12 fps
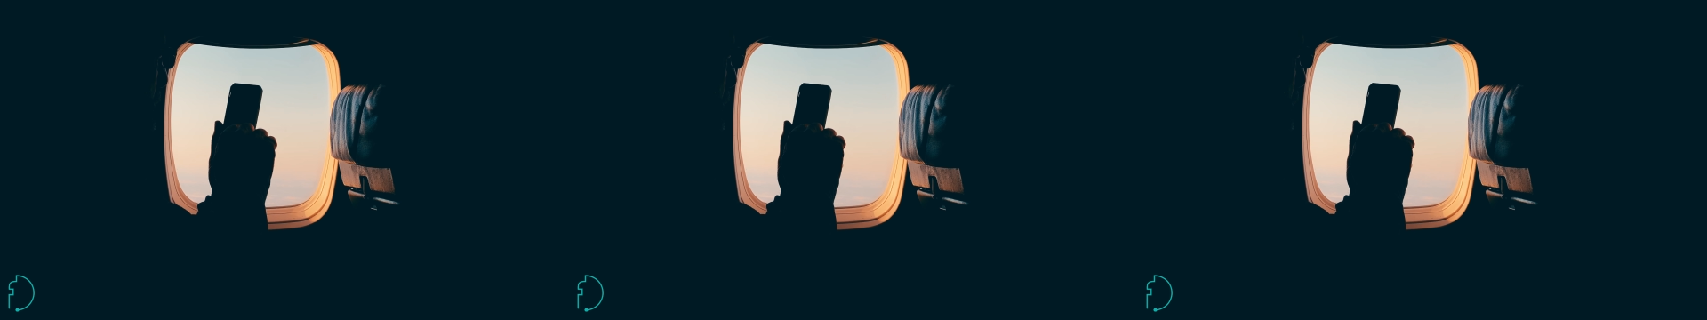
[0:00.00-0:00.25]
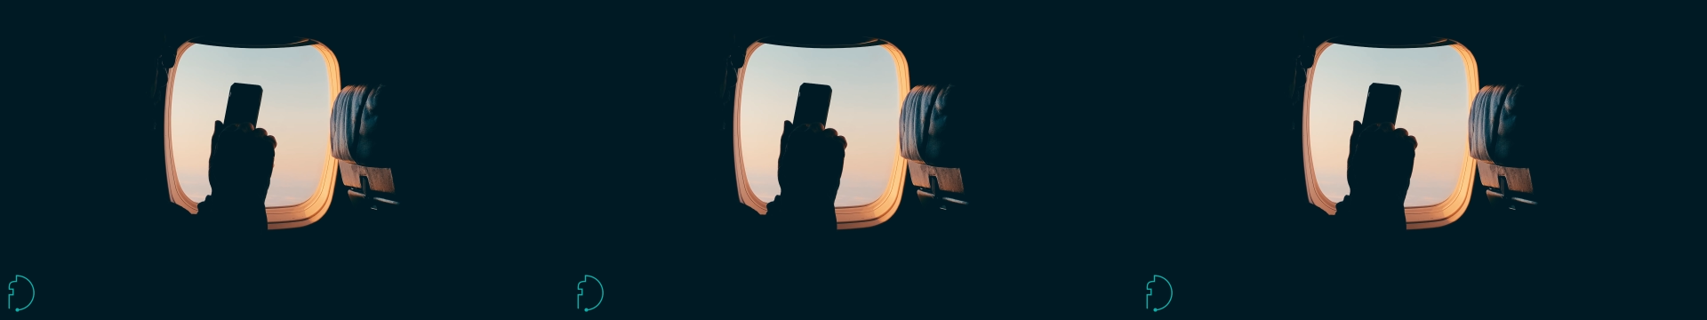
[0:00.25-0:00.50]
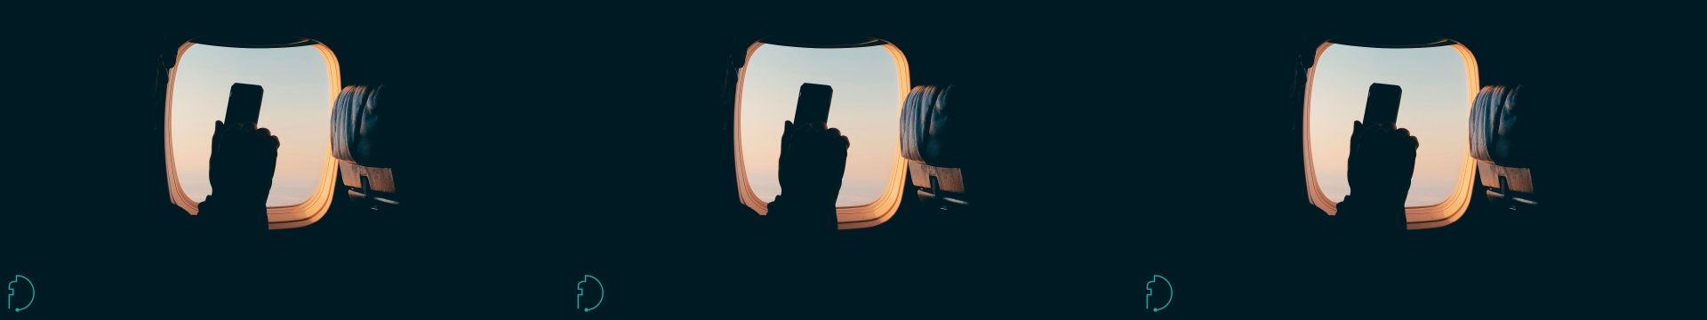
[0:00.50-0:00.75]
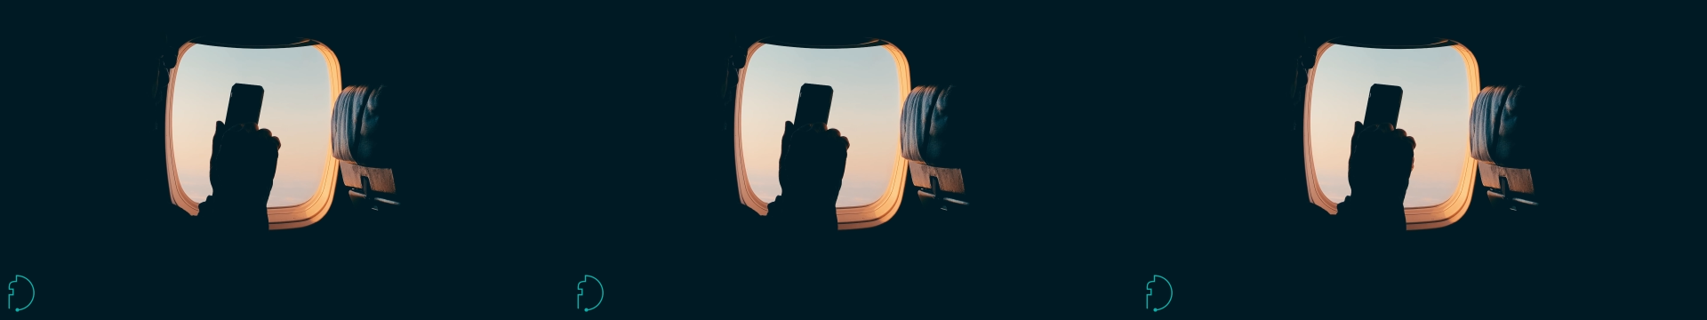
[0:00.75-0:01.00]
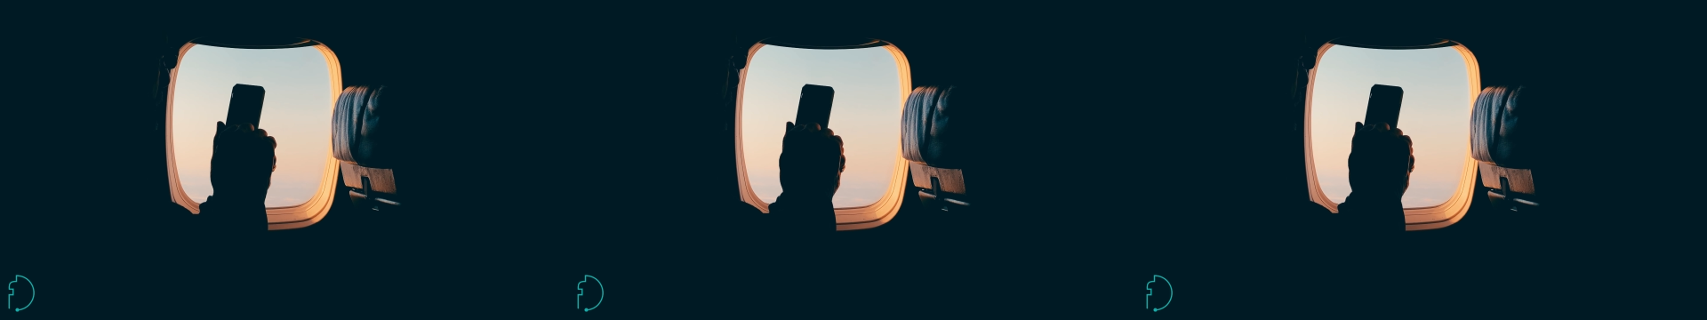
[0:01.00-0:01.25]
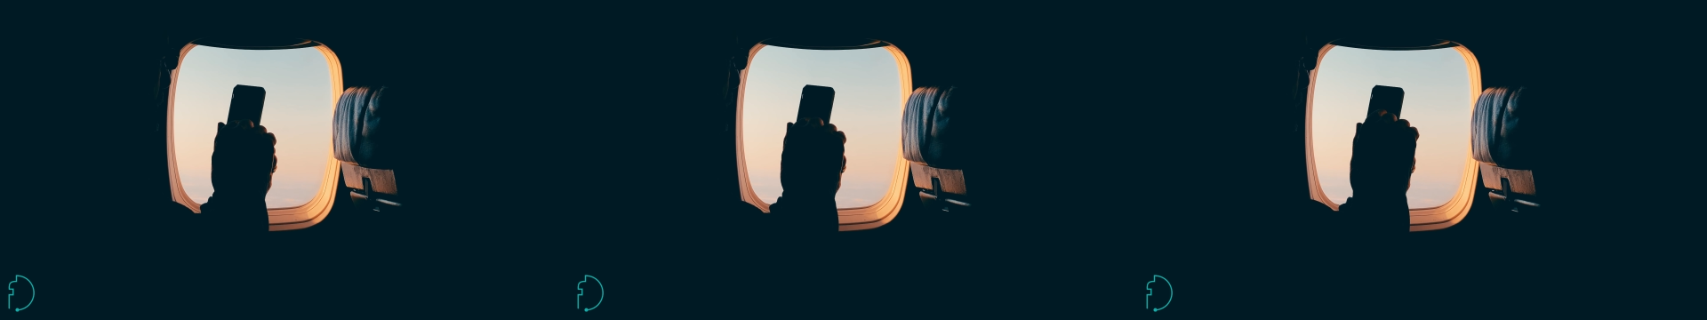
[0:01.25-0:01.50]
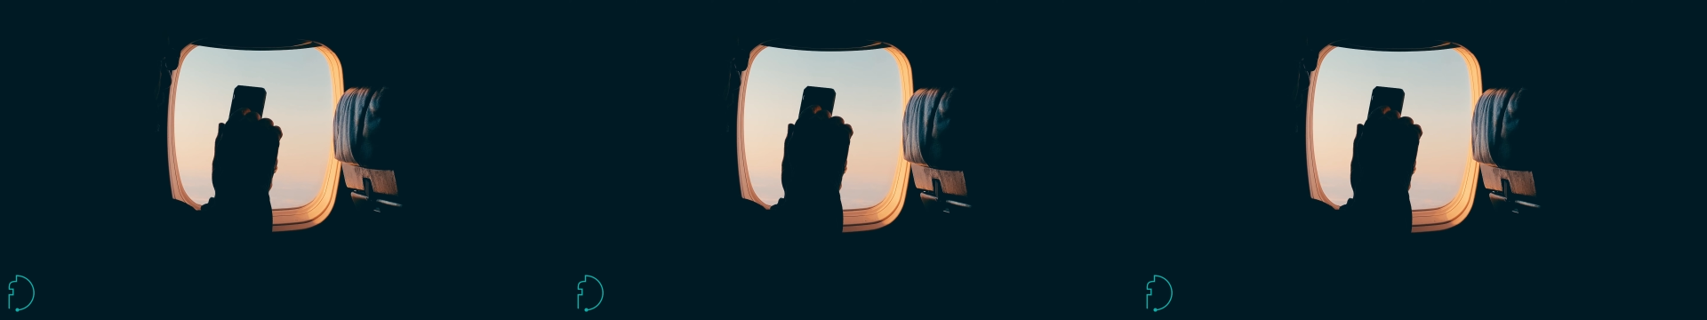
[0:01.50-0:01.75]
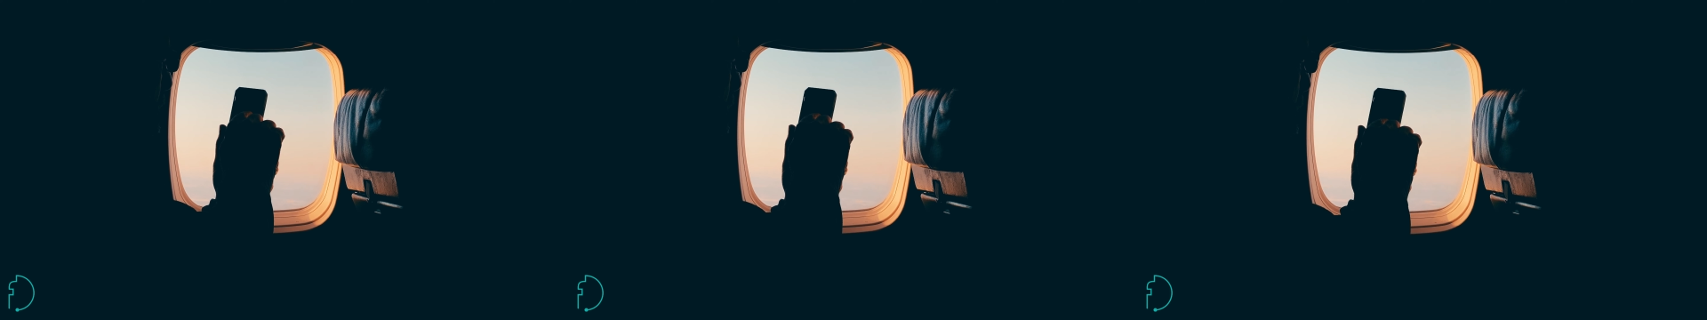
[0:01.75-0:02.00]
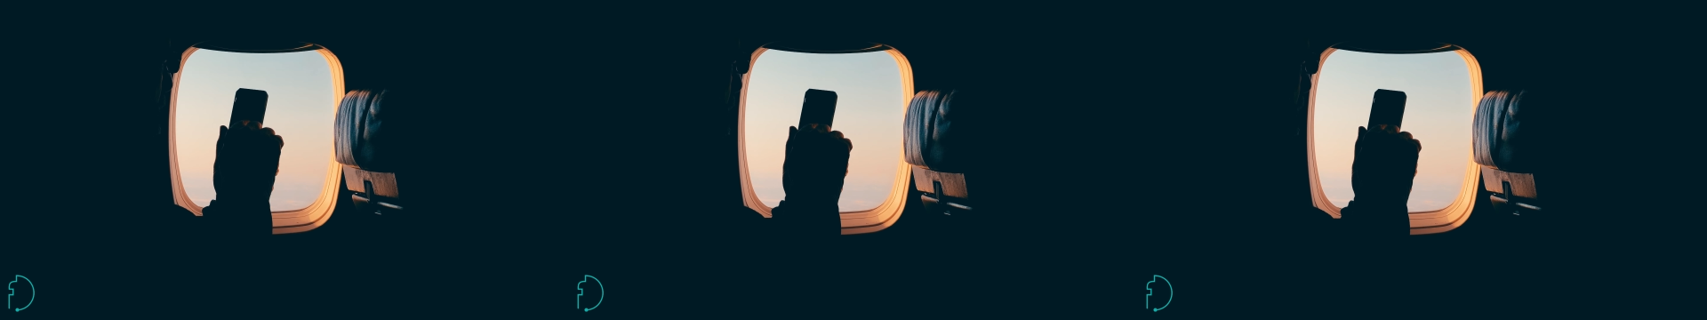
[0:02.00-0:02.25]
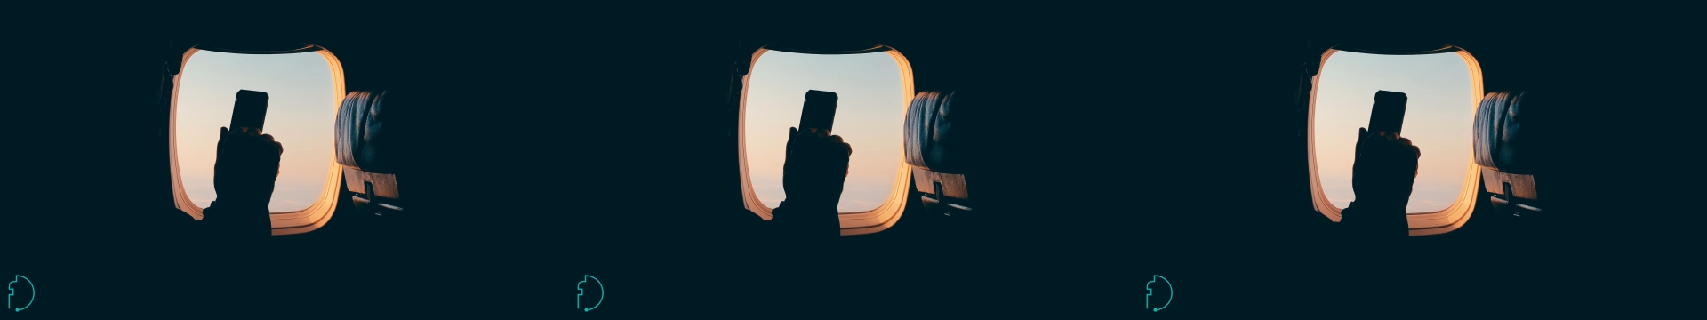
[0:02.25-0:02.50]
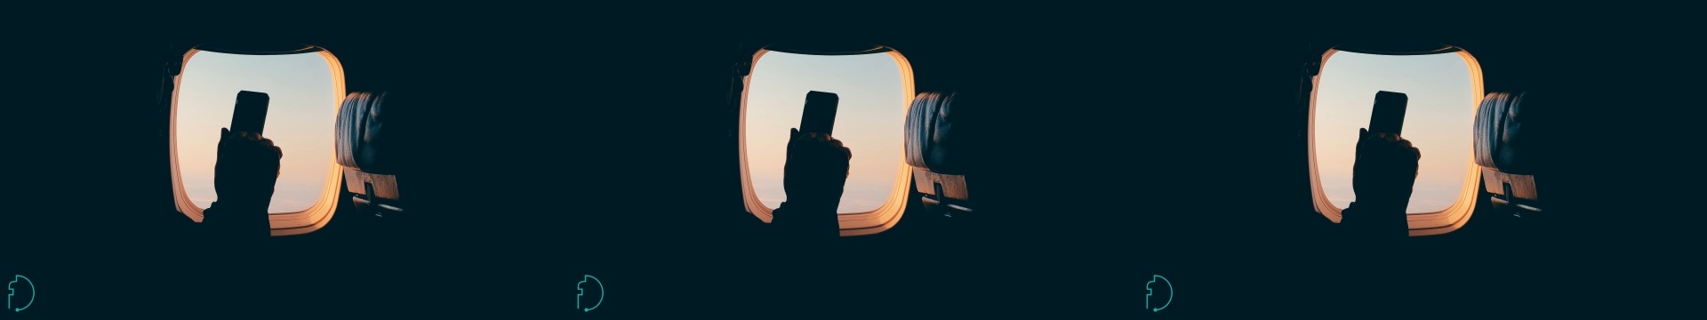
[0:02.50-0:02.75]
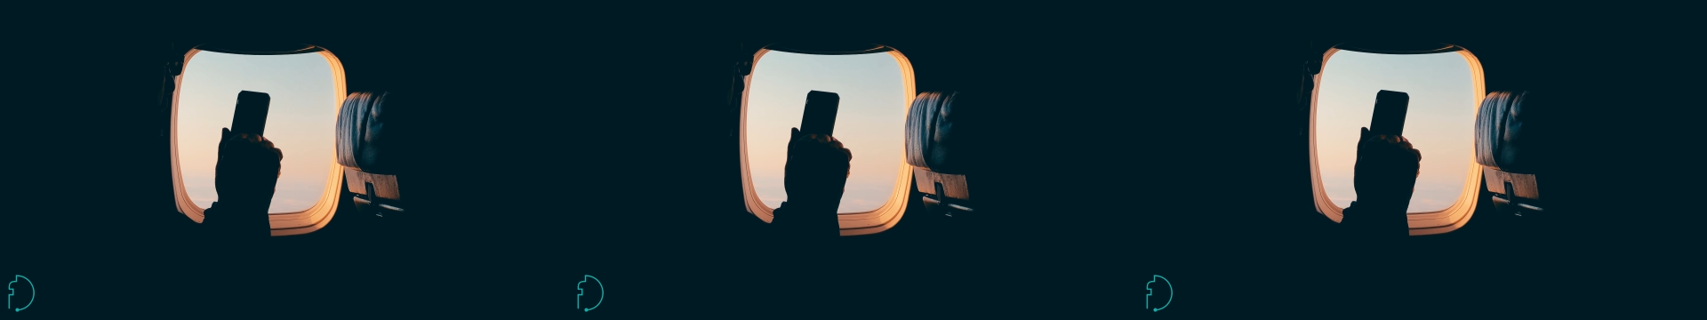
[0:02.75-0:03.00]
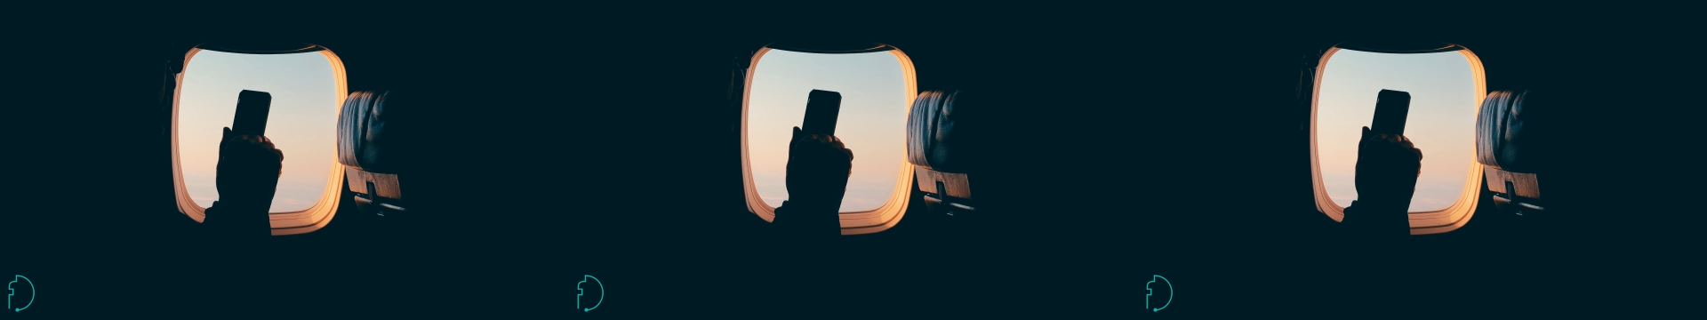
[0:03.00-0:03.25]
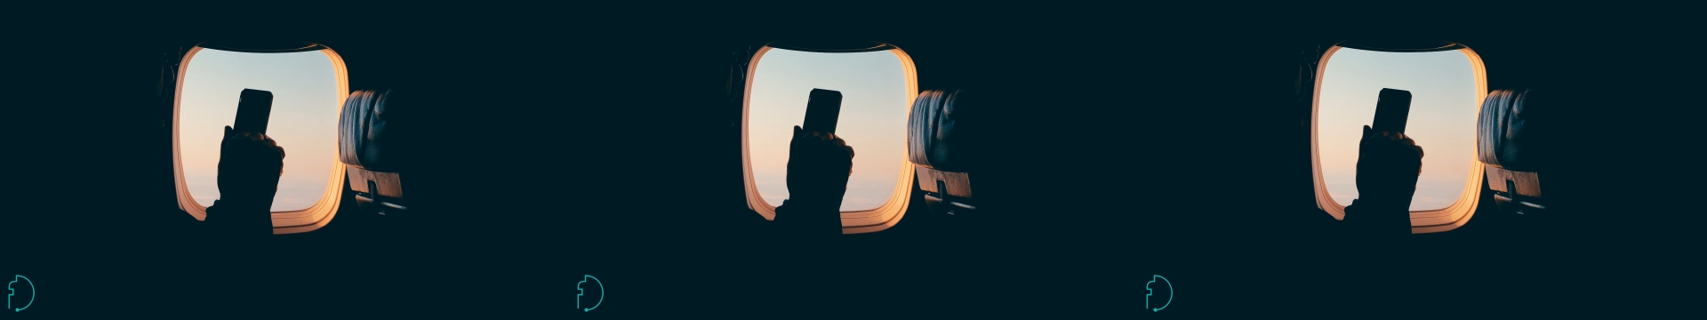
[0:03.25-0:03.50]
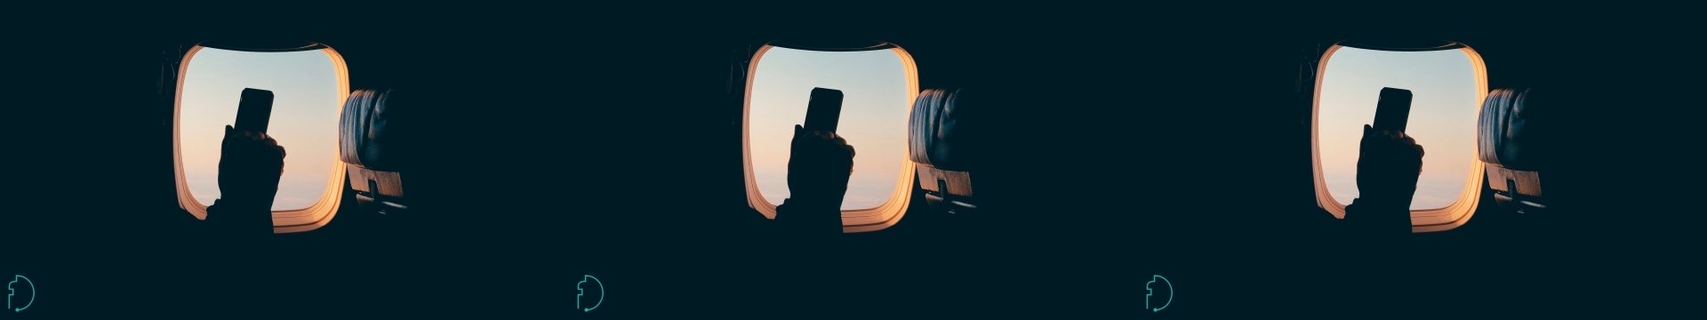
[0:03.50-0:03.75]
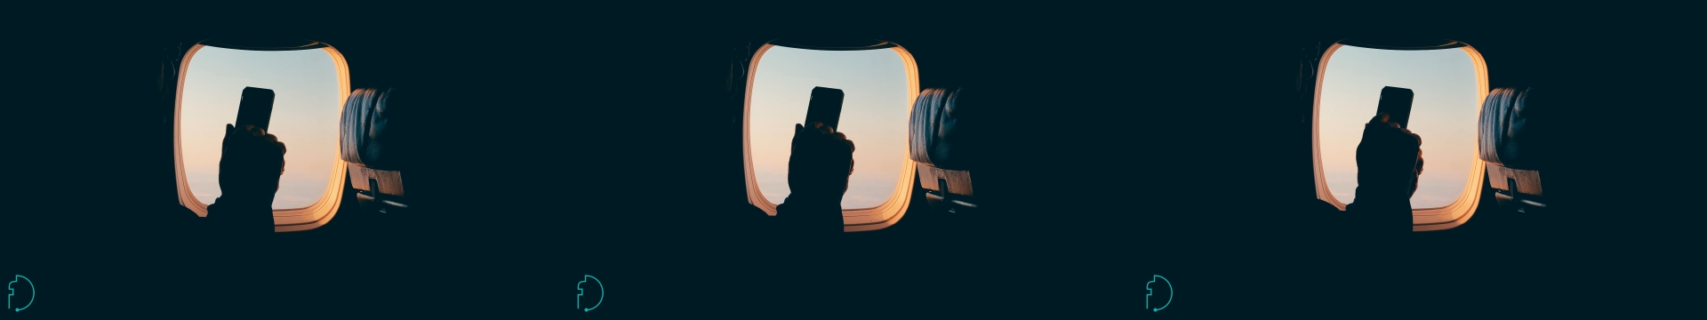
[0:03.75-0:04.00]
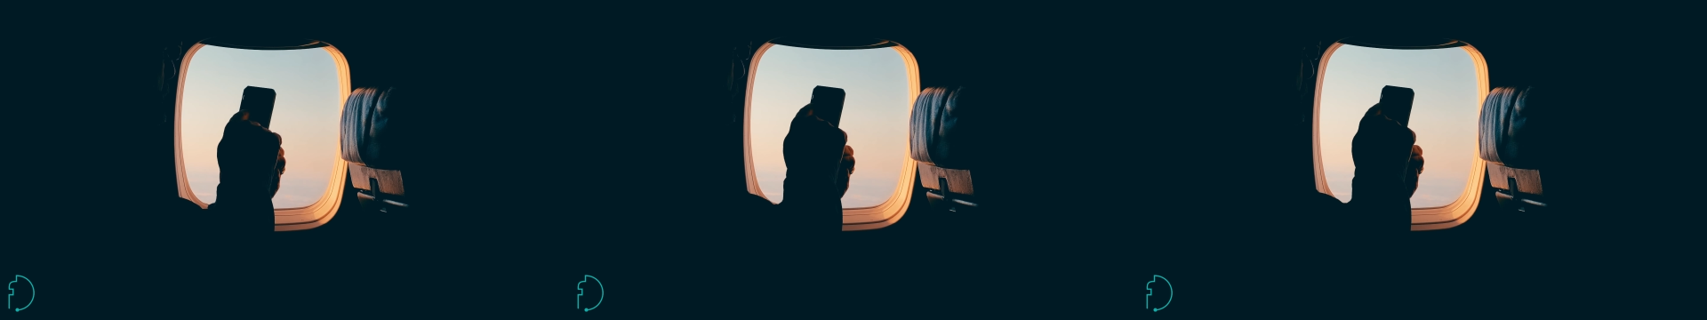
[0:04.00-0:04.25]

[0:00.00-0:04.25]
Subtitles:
(no speaker visible)